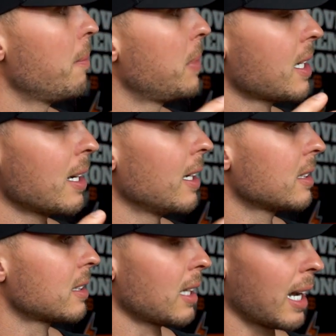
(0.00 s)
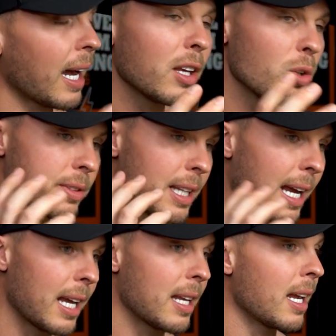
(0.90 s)
because I use
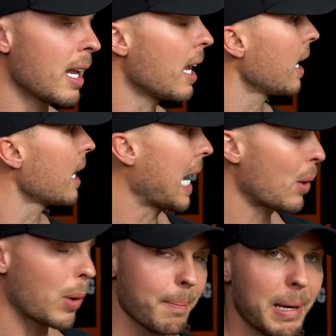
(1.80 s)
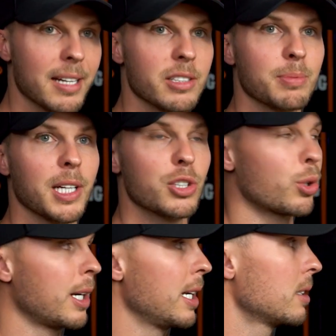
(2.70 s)
that in how I manage my
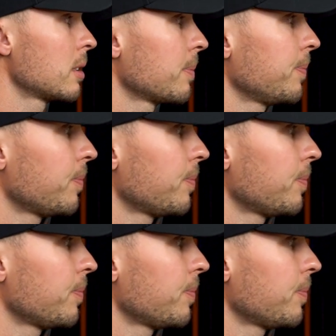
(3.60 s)
trades.